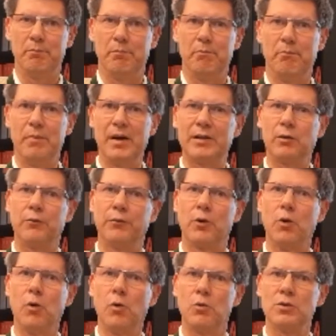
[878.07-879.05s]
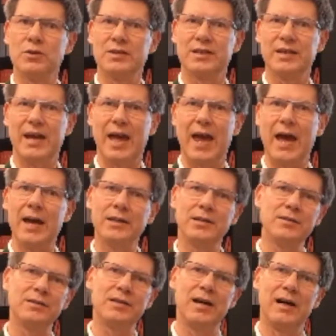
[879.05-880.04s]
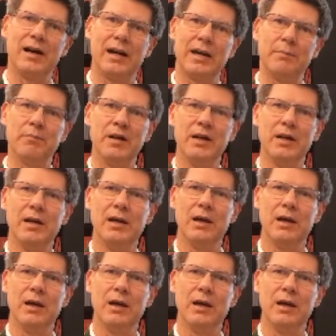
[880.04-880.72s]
But of course, at the time